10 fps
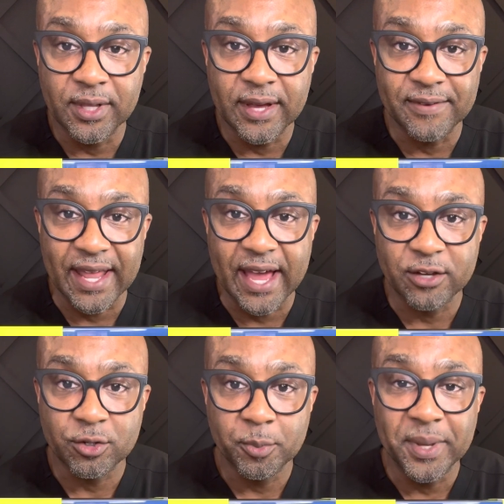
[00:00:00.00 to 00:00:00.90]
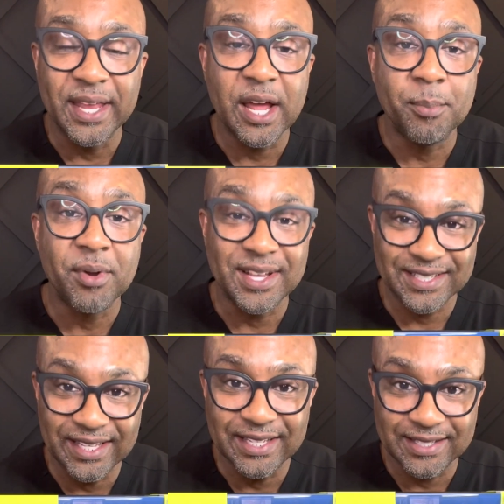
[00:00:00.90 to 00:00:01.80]
of an actual penile
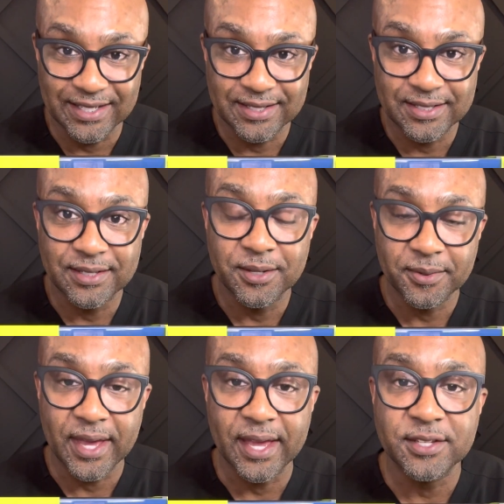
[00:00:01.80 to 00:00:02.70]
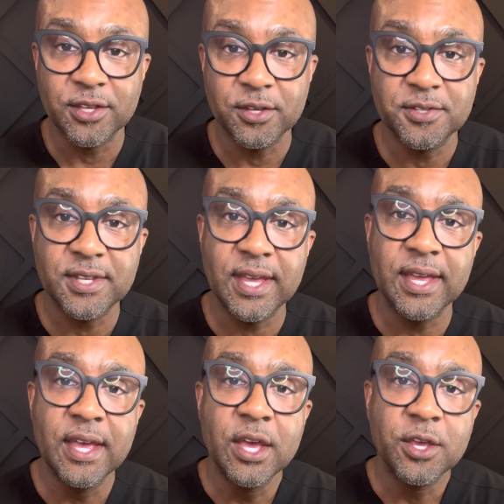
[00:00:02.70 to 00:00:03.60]
prosthesis. Okay, so you see
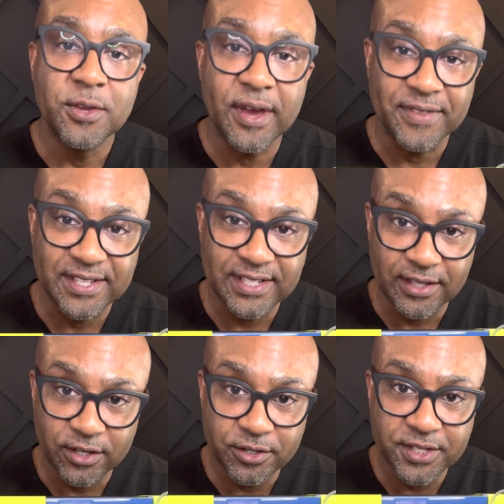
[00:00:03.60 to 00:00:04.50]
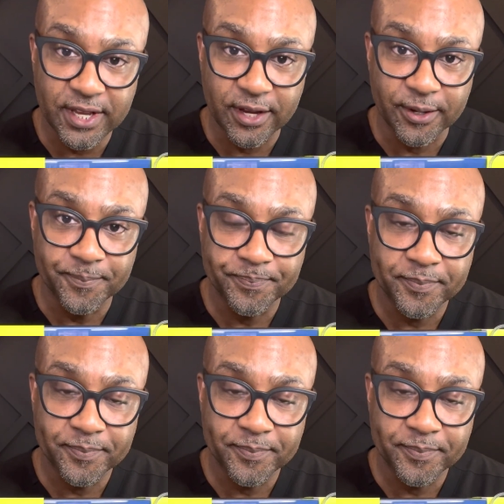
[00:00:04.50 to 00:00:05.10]
you have the cylinders here,